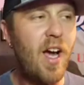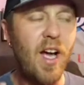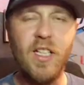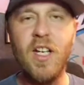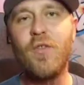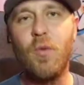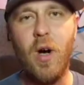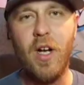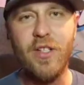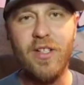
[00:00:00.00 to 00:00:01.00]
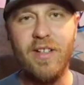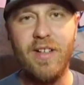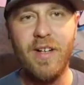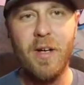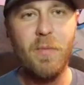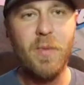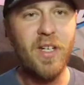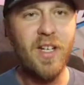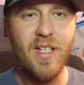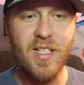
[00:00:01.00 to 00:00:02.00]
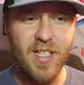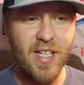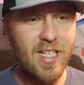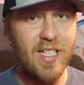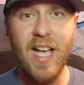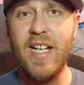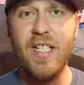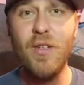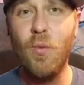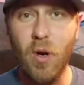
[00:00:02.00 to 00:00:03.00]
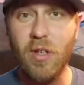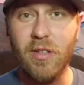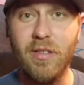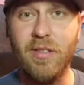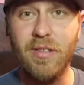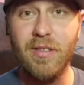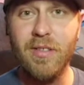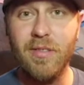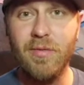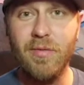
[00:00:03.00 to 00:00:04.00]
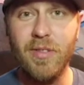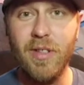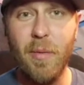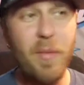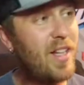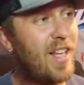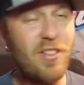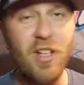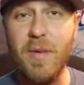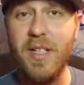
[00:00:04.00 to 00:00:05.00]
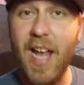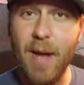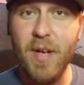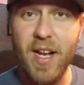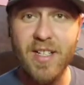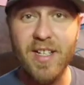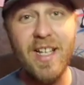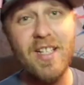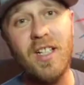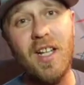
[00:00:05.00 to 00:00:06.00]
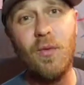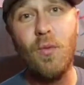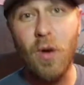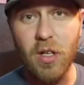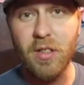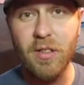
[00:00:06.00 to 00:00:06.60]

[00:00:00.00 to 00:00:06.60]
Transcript: I love to watch it because it's not easy work. I mean, like I was talking about tap dancing, that's a lot of work.